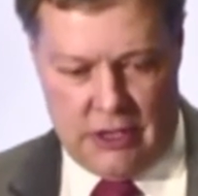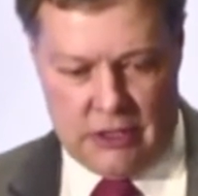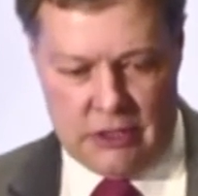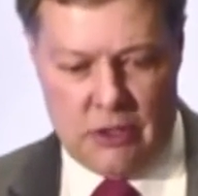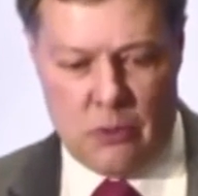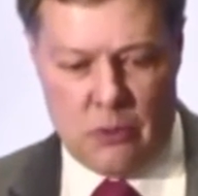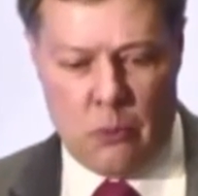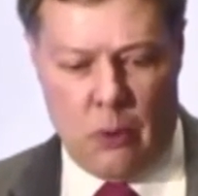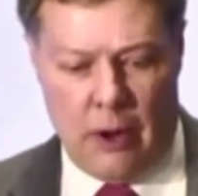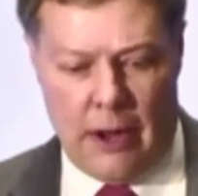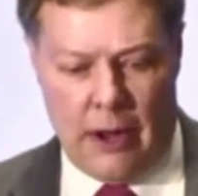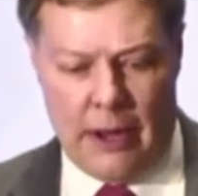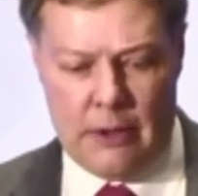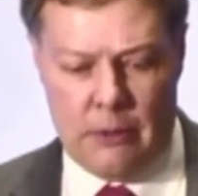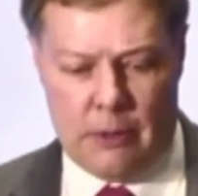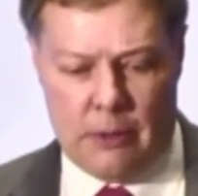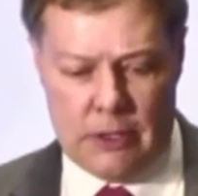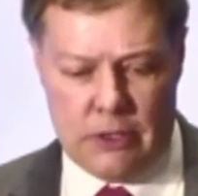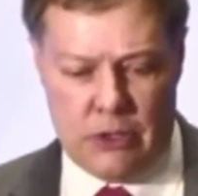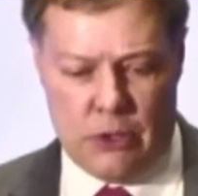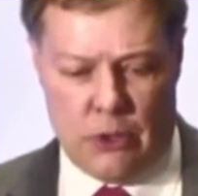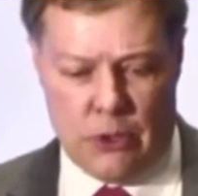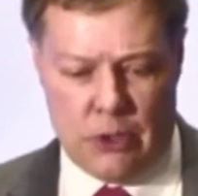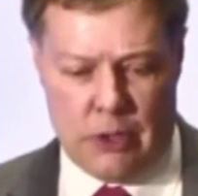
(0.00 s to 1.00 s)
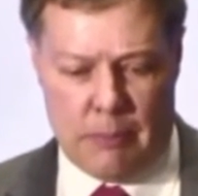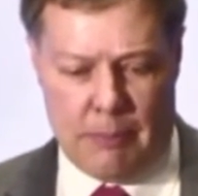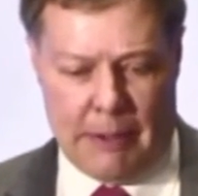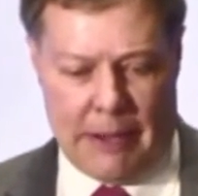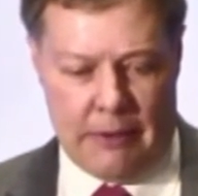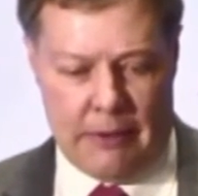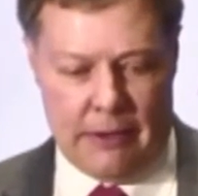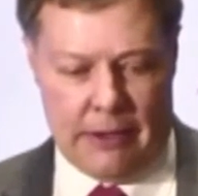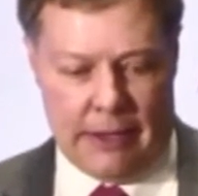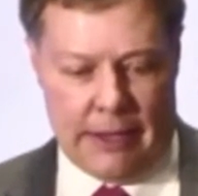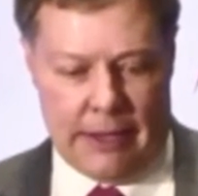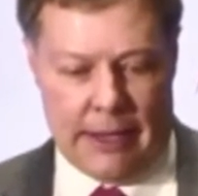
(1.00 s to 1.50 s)
So why do I talk
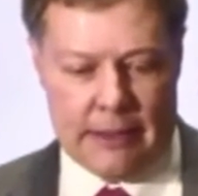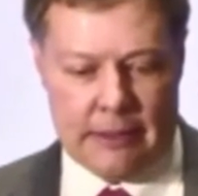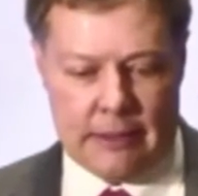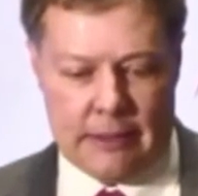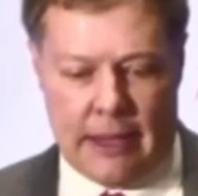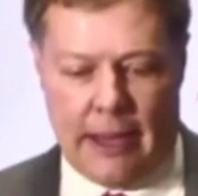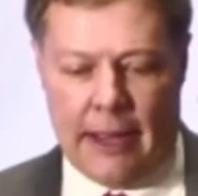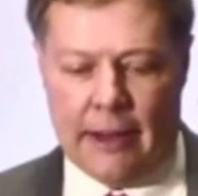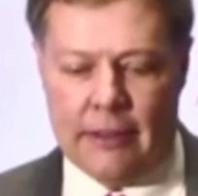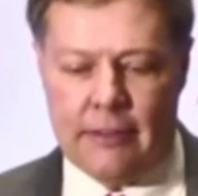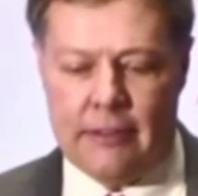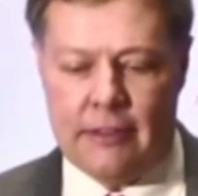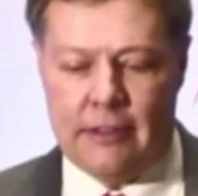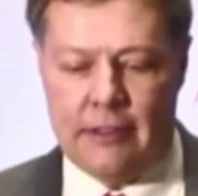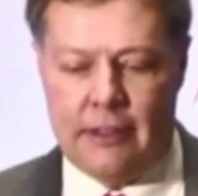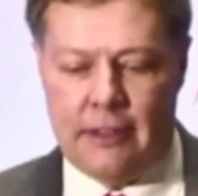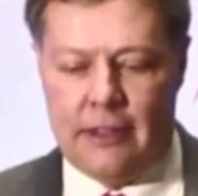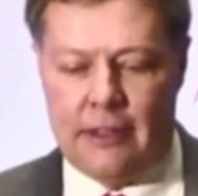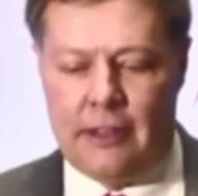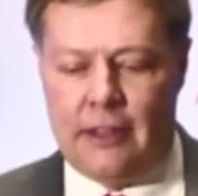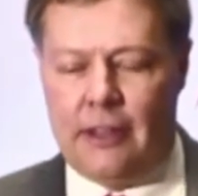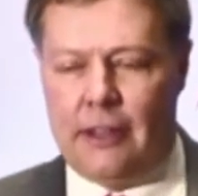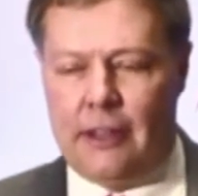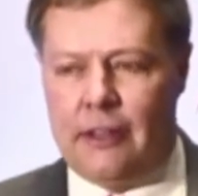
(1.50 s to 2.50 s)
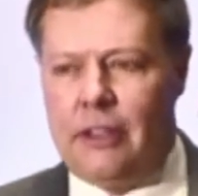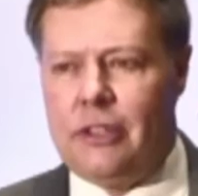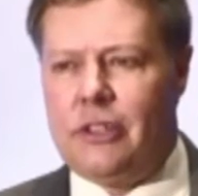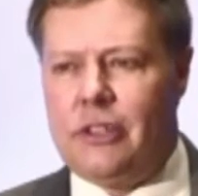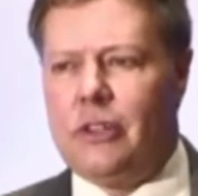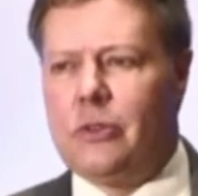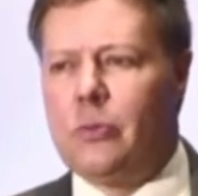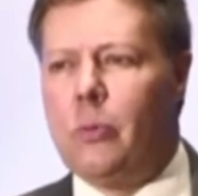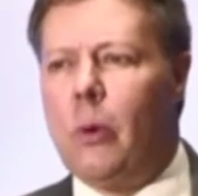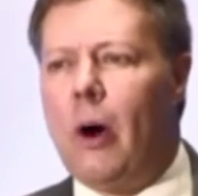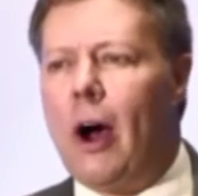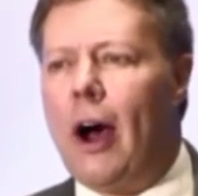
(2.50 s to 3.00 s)
about it like that? This
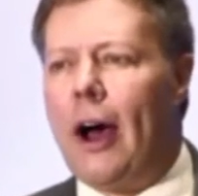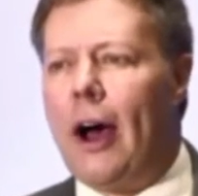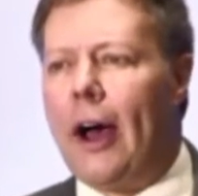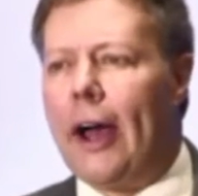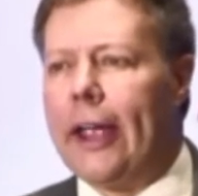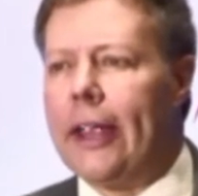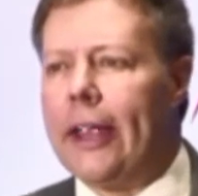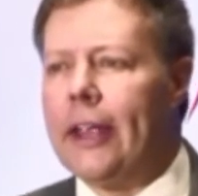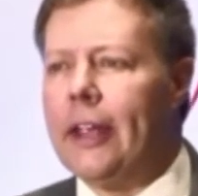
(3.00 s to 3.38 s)
is why.